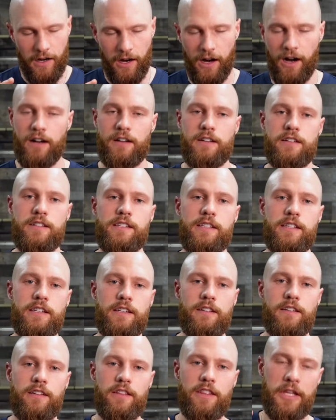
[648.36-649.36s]

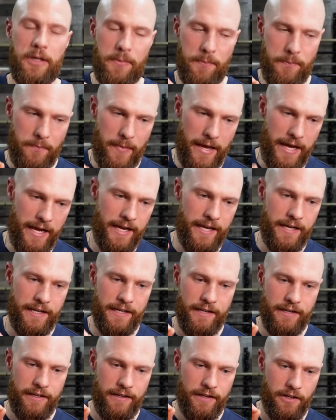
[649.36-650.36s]
honestly, the
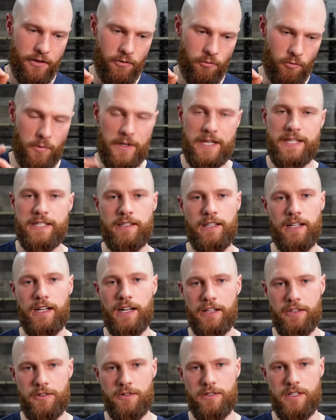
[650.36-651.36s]
main reason that I
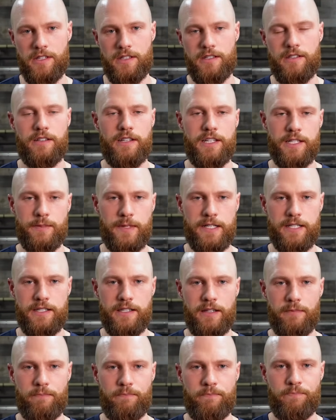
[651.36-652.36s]
use this is my
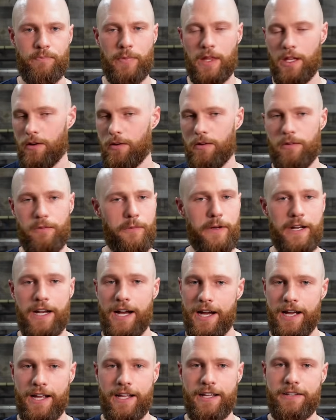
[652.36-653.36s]
sleep. When
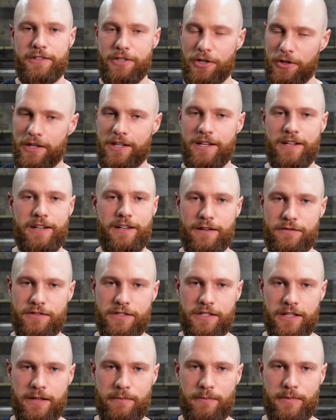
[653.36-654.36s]
I don't get enough
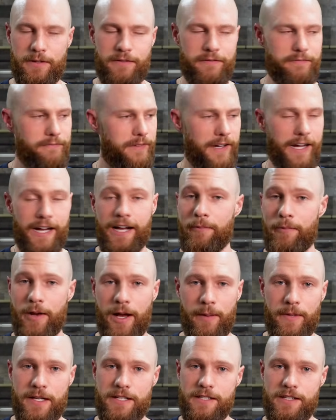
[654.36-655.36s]
sleep, I am
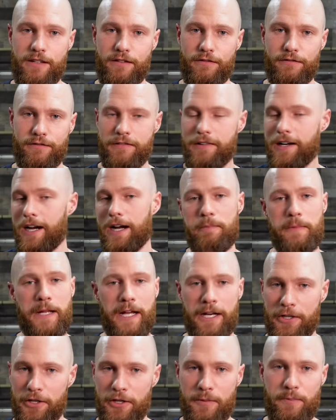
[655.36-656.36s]
not myself. I'm
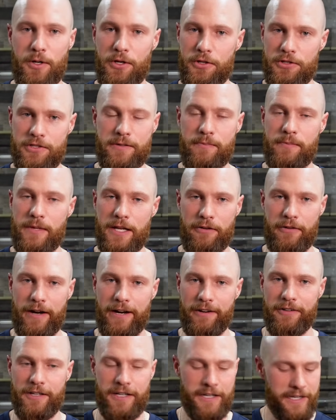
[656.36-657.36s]
not a good person to be
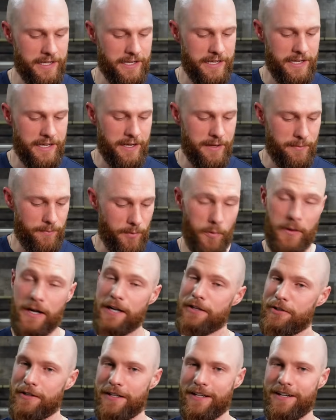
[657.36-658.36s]
around. But when I
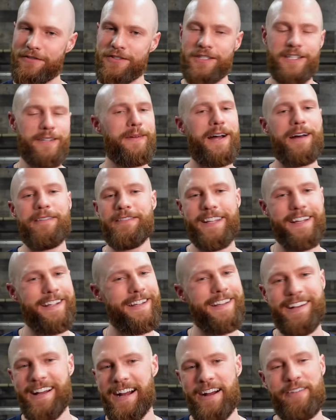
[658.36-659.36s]
do get enough sleep, I'm like,
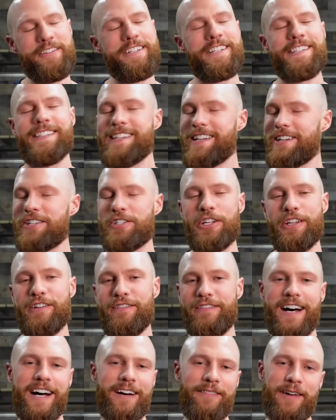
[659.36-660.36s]
I'm just such a good
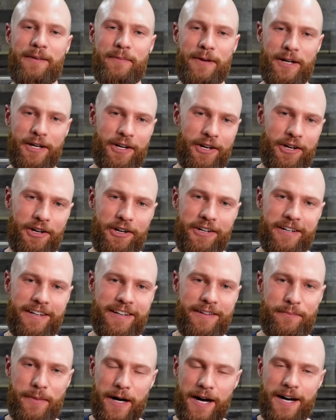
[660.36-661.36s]
vibe. I'm a
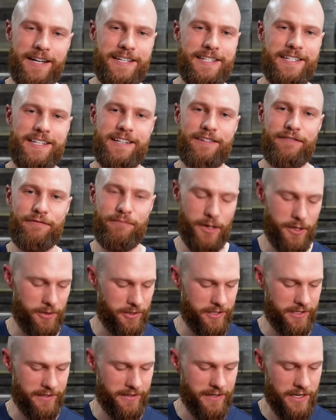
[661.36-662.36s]
good, positive
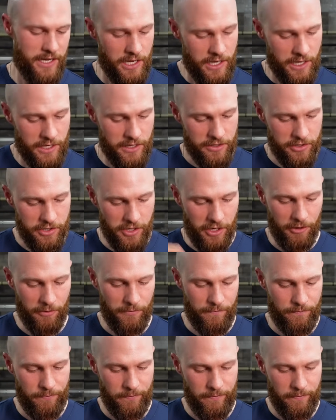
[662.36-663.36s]
person.
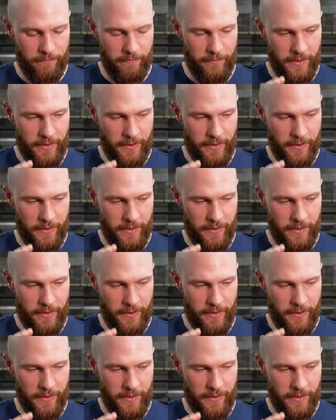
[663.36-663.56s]
So